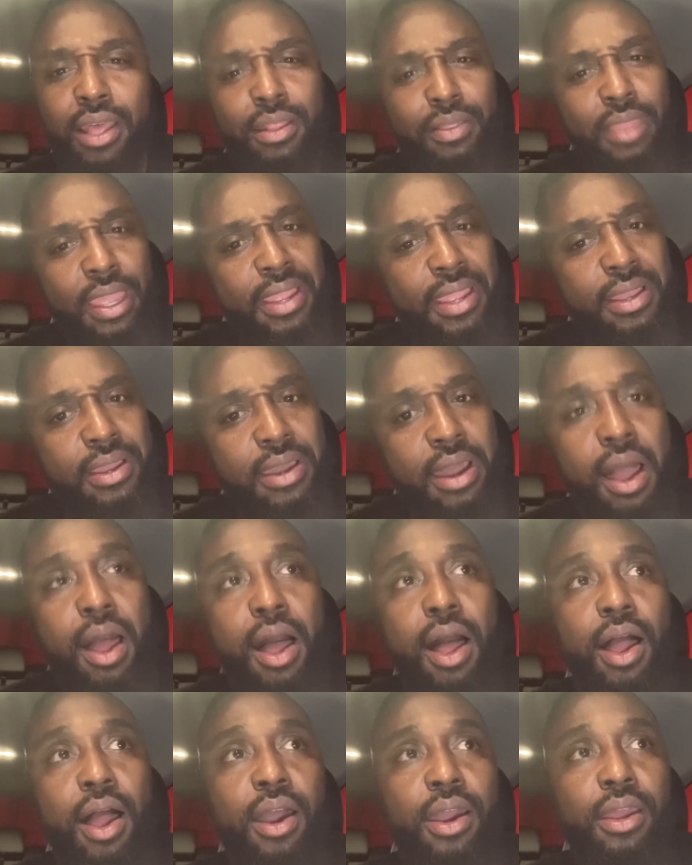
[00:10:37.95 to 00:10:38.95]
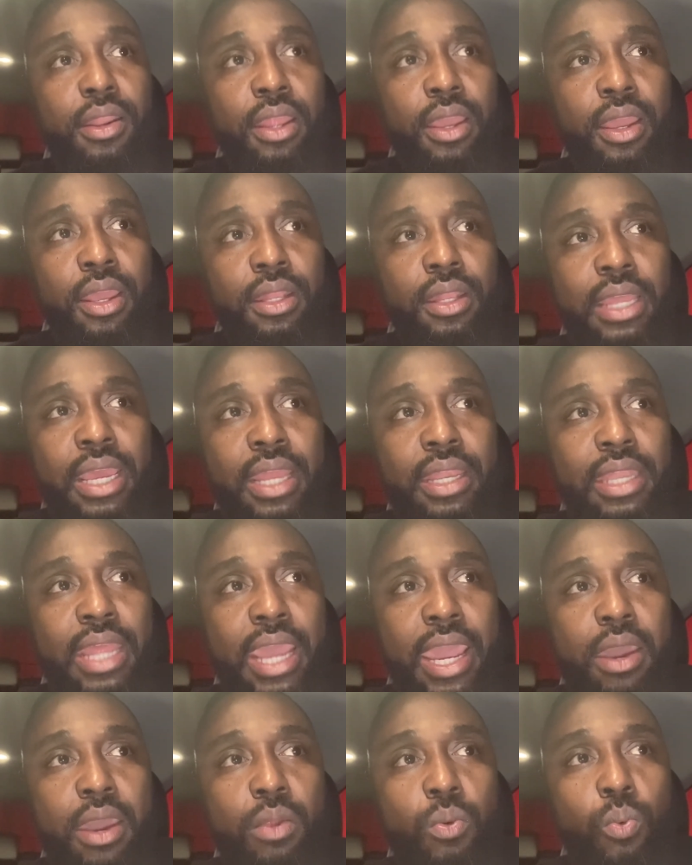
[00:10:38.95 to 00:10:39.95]
Thank God
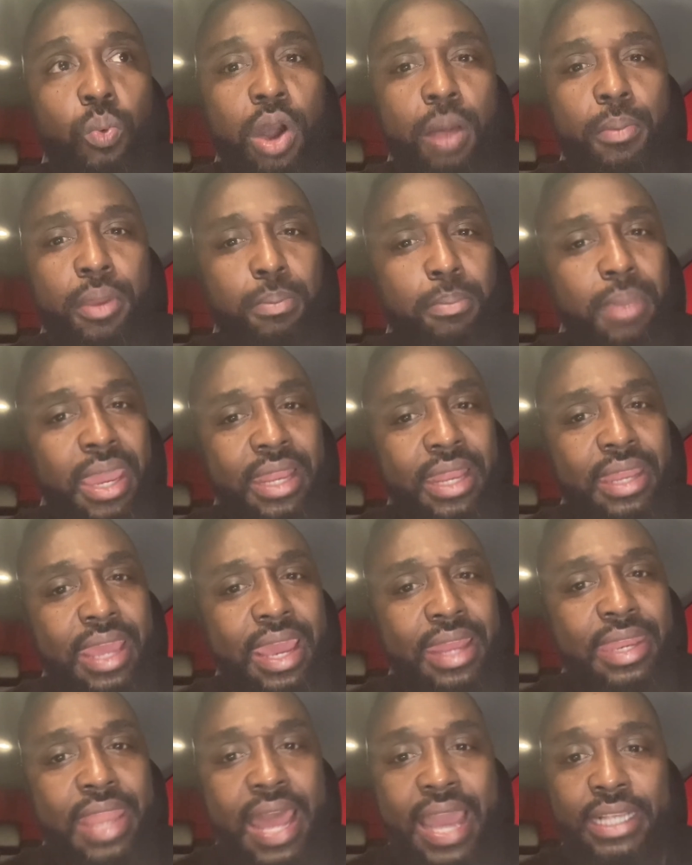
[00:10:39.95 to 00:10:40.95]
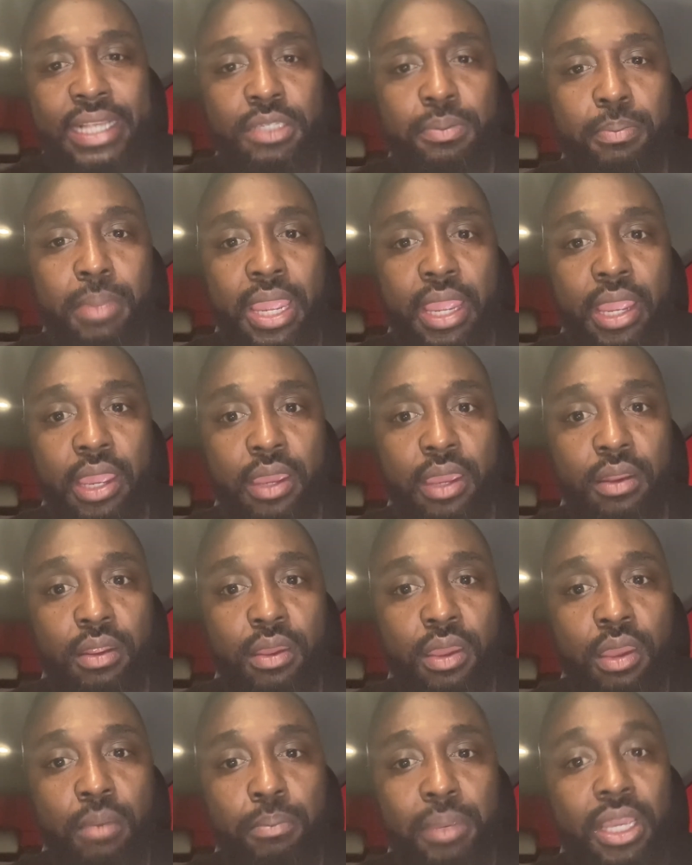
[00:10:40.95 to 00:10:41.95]
that woman met that nice man,
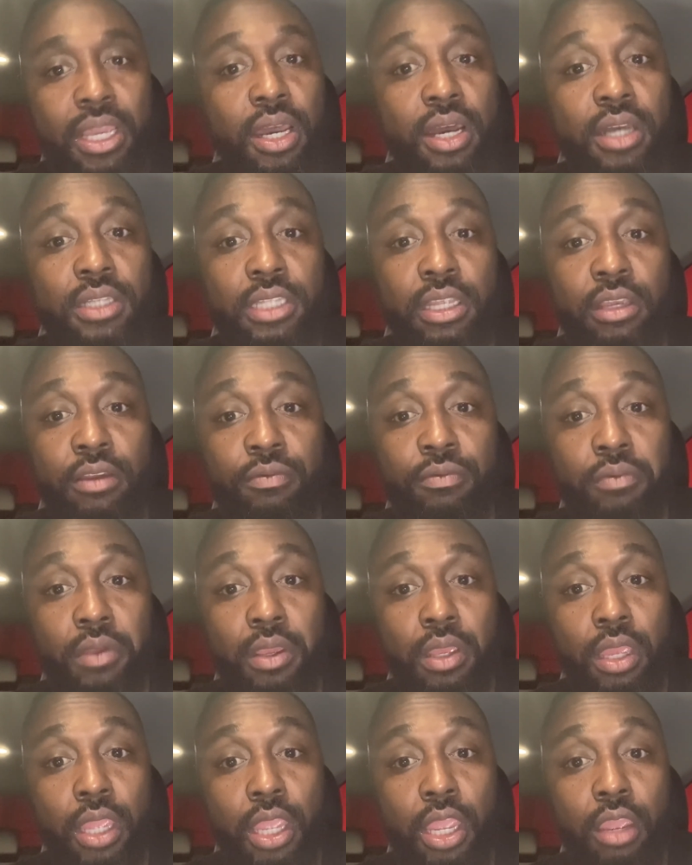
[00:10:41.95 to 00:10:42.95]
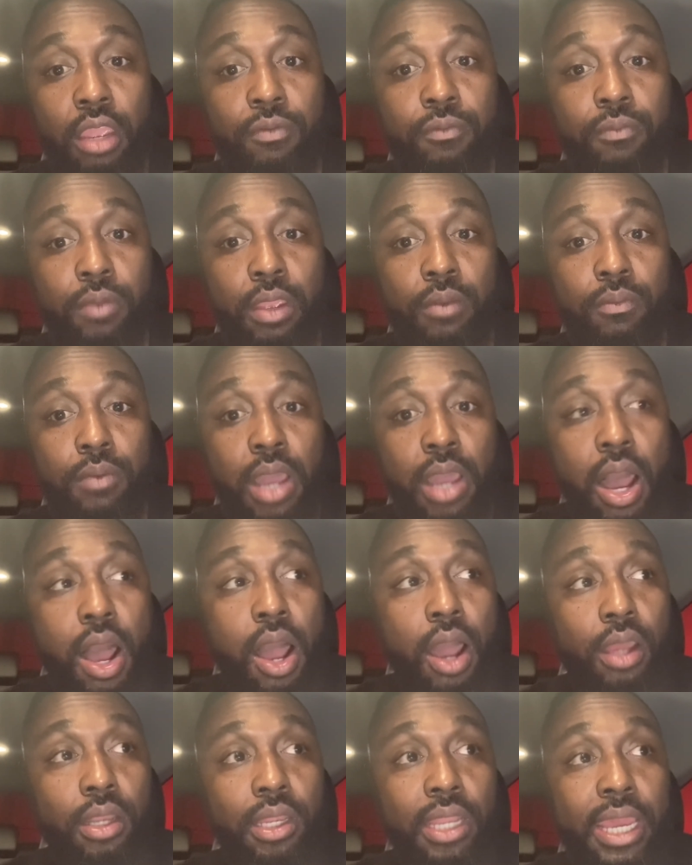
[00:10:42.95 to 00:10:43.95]
because if
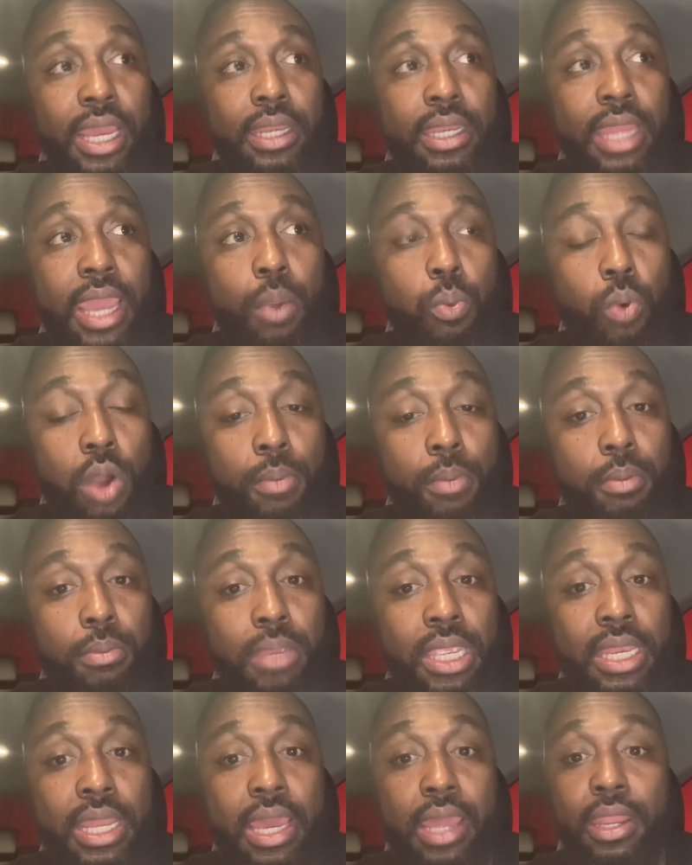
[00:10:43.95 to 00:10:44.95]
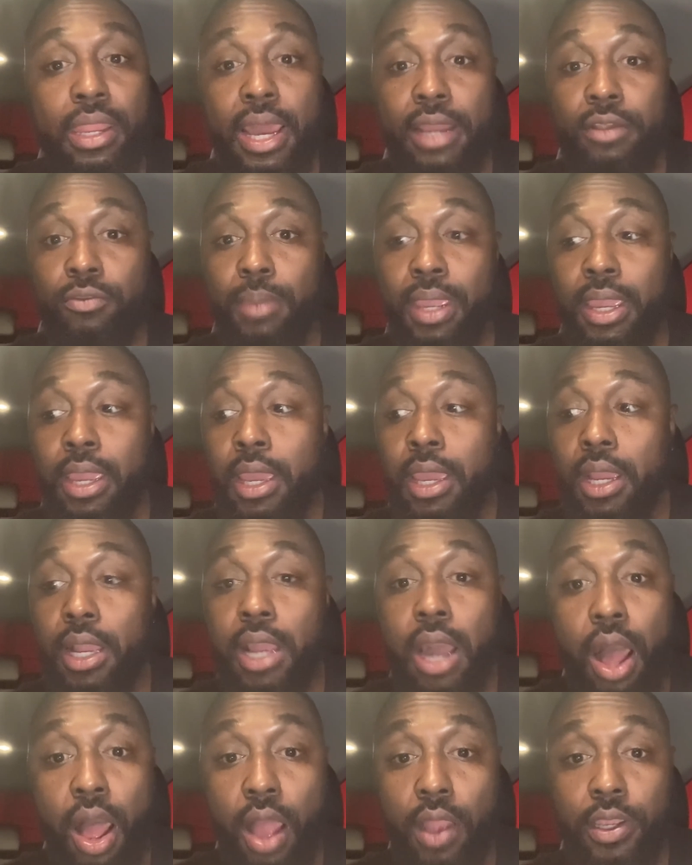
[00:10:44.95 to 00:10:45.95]
God let that woman meet that nice man,
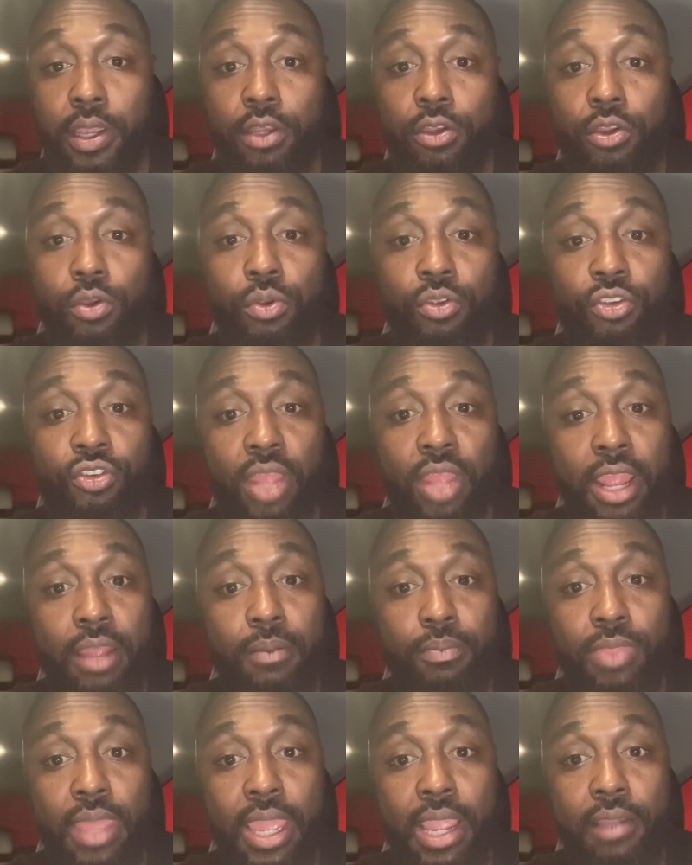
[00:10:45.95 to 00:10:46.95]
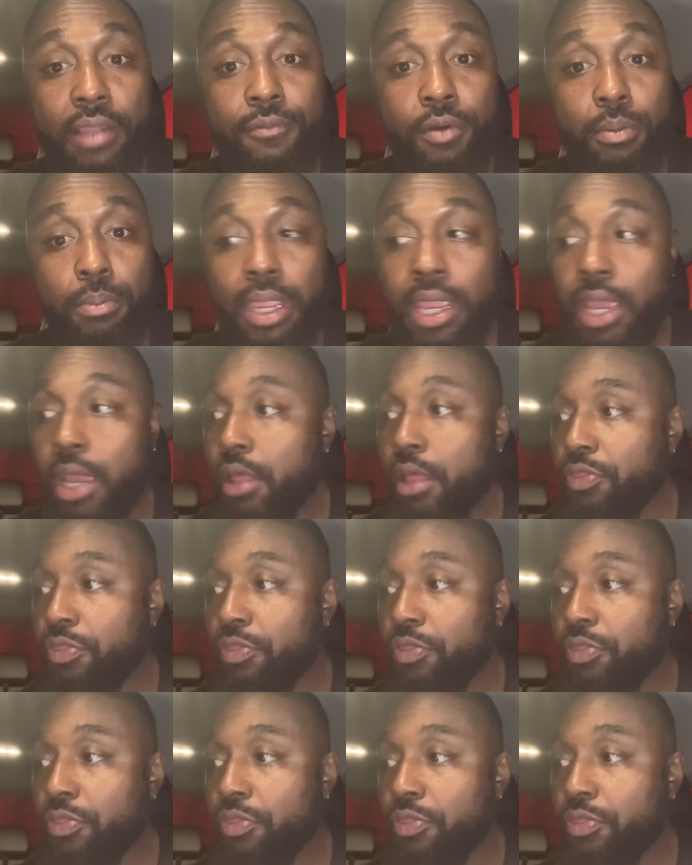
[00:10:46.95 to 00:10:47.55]
God can do the same thing for me.